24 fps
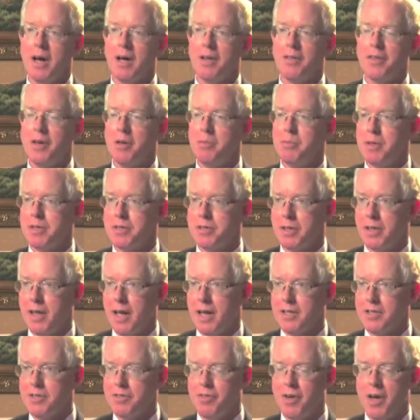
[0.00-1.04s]
they're
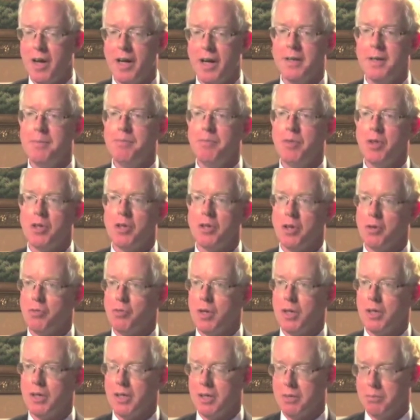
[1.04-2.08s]
misclassified, that they're
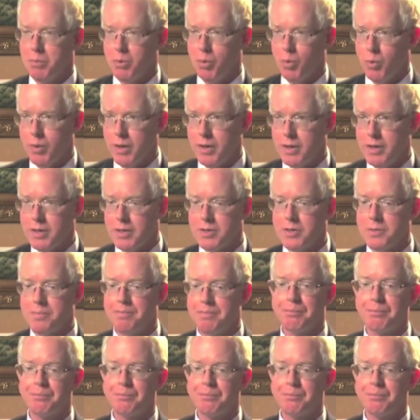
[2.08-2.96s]
really employees.